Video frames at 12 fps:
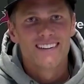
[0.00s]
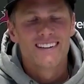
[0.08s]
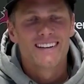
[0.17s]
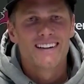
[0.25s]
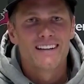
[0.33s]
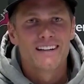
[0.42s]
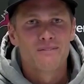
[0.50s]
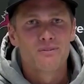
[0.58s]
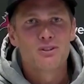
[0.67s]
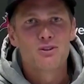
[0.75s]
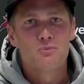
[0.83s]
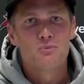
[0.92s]
Um,
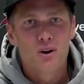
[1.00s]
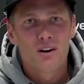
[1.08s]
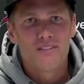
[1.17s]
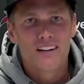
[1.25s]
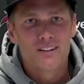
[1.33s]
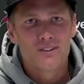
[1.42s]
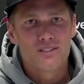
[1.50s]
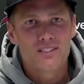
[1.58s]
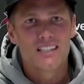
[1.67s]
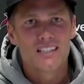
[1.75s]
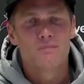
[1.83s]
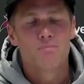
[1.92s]
when you do more of it, you
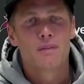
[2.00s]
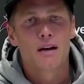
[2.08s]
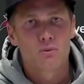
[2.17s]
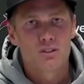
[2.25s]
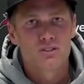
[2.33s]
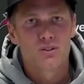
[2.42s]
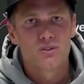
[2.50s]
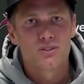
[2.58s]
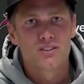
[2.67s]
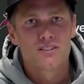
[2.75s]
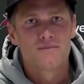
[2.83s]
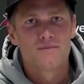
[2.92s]
see better
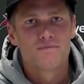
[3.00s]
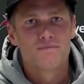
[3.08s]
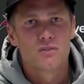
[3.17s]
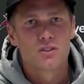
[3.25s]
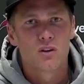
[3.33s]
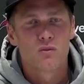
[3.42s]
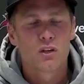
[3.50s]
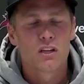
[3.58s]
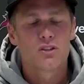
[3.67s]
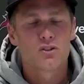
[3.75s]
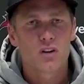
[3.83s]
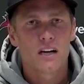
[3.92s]
results. So I've
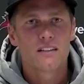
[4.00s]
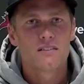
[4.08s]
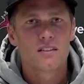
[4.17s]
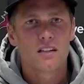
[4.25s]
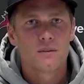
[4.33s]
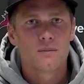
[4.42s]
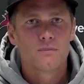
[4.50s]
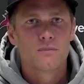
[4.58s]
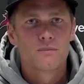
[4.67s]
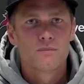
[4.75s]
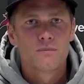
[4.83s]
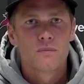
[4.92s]
really tried to
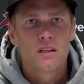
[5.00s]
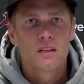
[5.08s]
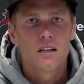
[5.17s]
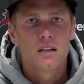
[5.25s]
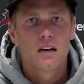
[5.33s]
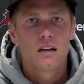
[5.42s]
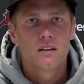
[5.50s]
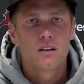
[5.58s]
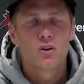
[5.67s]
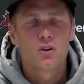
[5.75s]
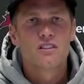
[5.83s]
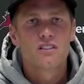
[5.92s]
uh, you
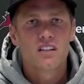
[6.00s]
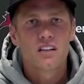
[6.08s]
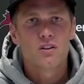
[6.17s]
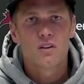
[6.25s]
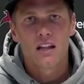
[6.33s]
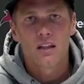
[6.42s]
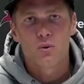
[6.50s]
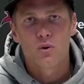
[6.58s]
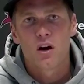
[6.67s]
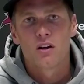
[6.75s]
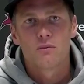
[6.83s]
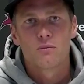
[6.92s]
know continue that
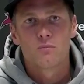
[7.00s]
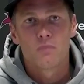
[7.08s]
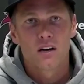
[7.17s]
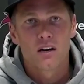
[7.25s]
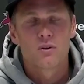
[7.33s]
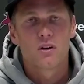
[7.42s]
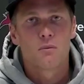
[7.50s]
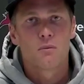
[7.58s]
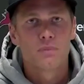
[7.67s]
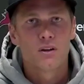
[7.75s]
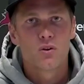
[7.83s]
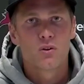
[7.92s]
throughout my career and
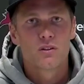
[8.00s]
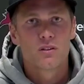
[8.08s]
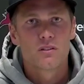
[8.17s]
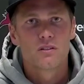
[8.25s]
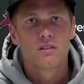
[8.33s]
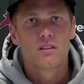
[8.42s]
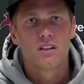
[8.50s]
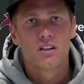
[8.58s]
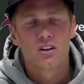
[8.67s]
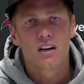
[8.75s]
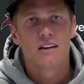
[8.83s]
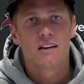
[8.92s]
build
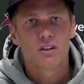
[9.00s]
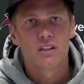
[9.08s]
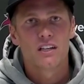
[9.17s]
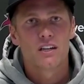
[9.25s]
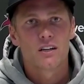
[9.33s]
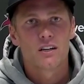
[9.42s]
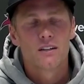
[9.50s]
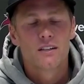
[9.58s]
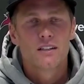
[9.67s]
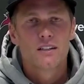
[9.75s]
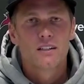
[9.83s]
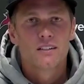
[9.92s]
year after year
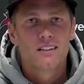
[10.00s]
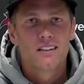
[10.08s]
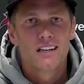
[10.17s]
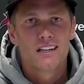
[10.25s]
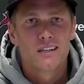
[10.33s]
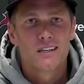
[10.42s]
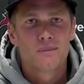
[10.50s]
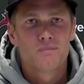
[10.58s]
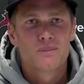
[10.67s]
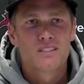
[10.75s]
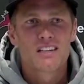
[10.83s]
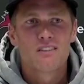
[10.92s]
and
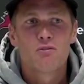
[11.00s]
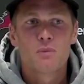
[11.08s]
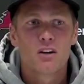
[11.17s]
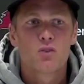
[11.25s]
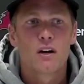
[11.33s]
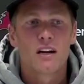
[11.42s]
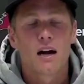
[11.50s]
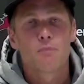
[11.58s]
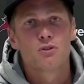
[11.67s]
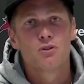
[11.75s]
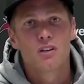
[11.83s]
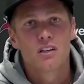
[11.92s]
um, it's given me a great
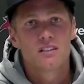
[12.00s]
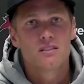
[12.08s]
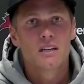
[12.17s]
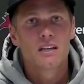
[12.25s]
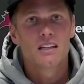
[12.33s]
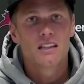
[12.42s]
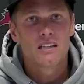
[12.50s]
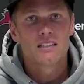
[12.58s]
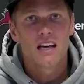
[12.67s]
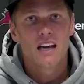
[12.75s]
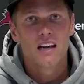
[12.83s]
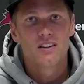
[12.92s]
opportunity to be at
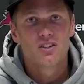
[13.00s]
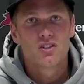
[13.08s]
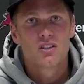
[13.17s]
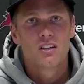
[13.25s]
this age